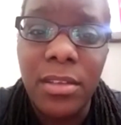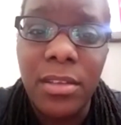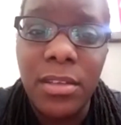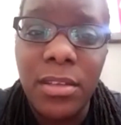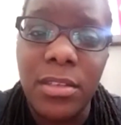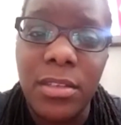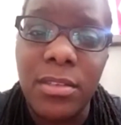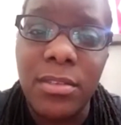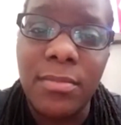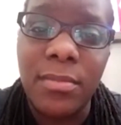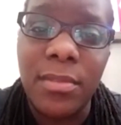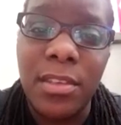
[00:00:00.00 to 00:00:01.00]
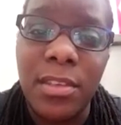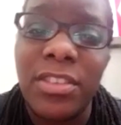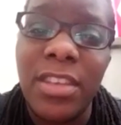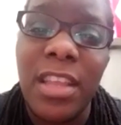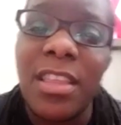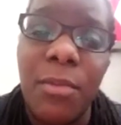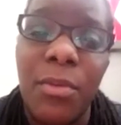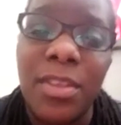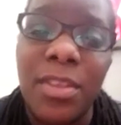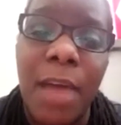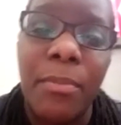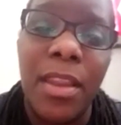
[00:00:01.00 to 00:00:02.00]
because you're telling them
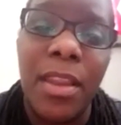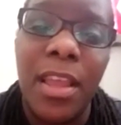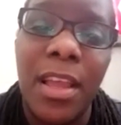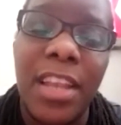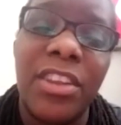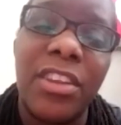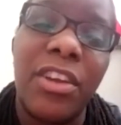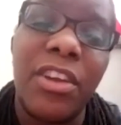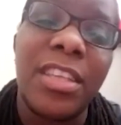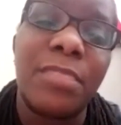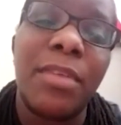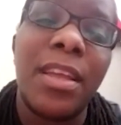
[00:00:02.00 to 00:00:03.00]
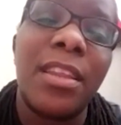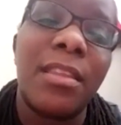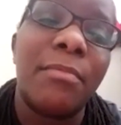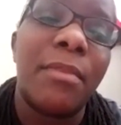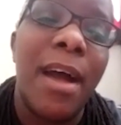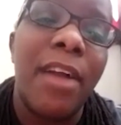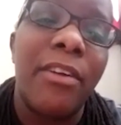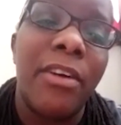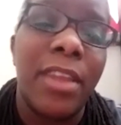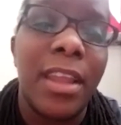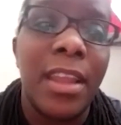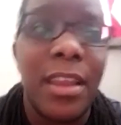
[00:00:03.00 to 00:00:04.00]
what's happening and then you're explaining them the
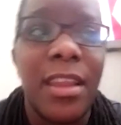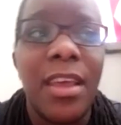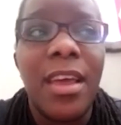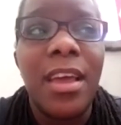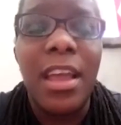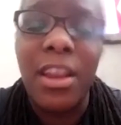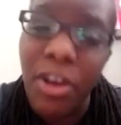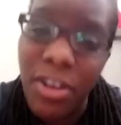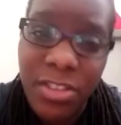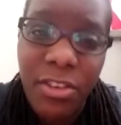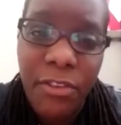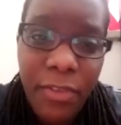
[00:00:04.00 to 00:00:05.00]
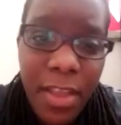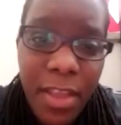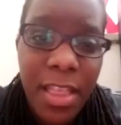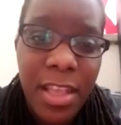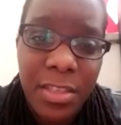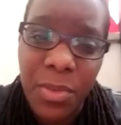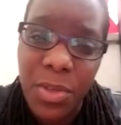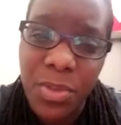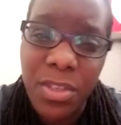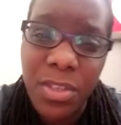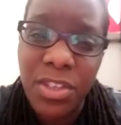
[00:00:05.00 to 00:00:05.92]
background, and it hurts their feelings. And when you see